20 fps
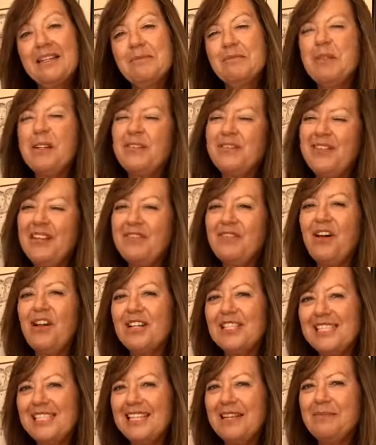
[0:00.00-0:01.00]
But if they fall
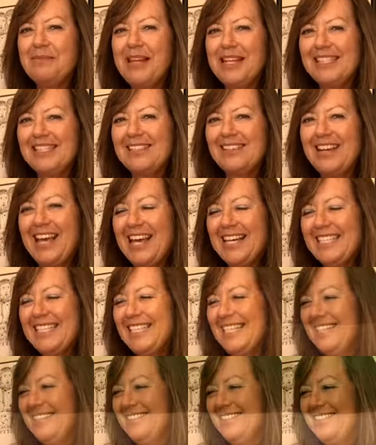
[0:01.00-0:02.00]
asleep, that's okay too.